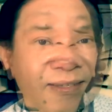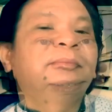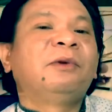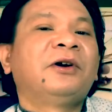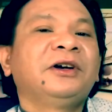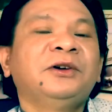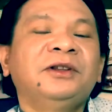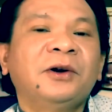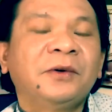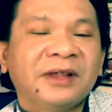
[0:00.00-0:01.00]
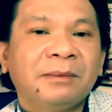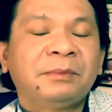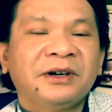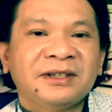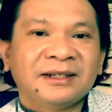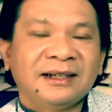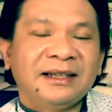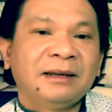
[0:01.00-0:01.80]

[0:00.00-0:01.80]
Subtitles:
the more you know them personally,